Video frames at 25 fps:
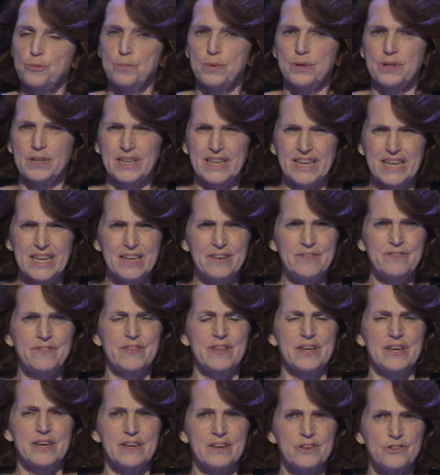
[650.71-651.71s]
believe
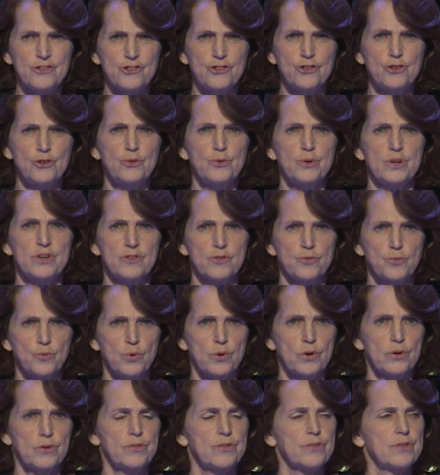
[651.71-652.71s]
the issue is
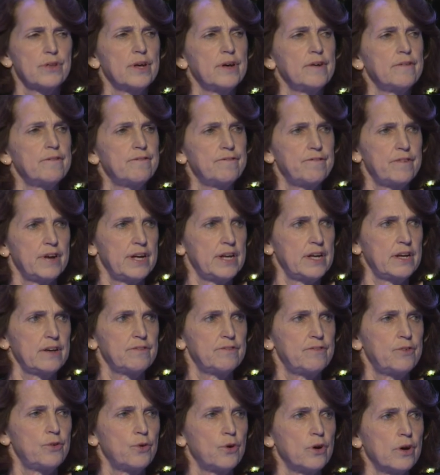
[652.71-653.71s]
worth fighting
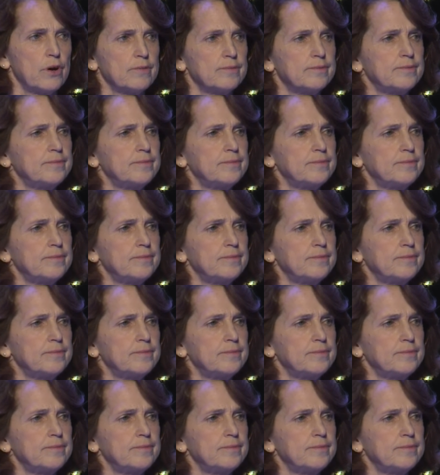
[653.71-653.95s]
for.